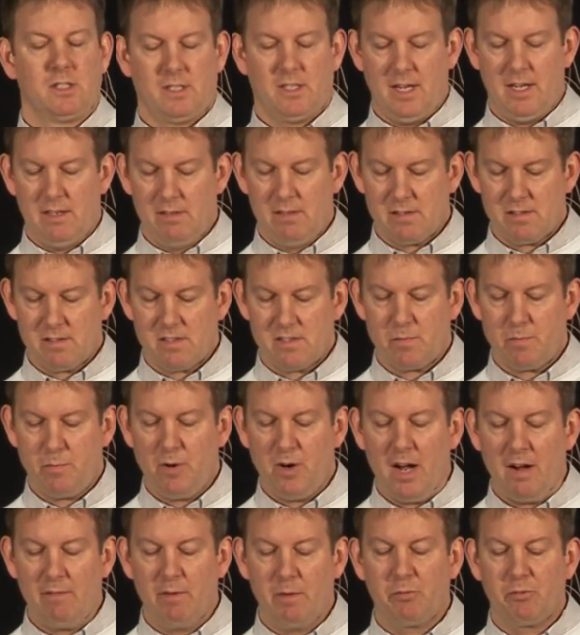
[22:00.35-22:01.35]
Okay, this is
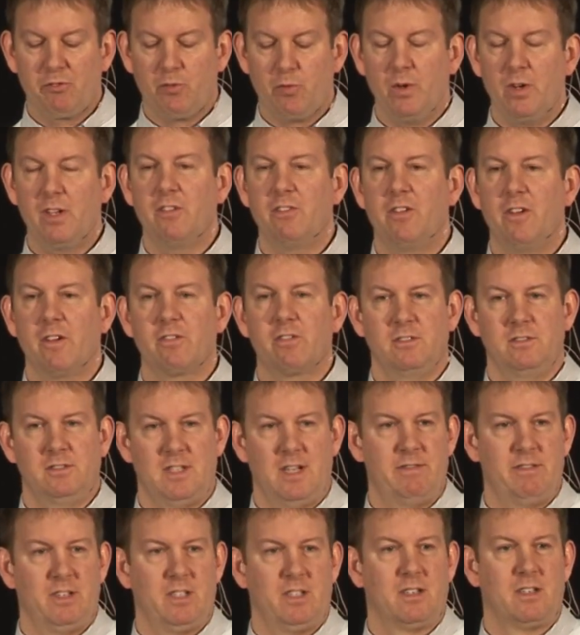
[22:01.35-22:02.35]
Proverbs
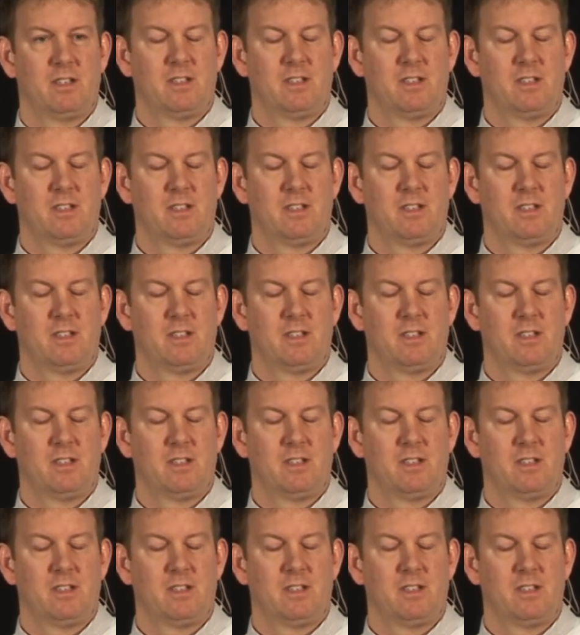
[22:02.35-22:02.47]
26:11.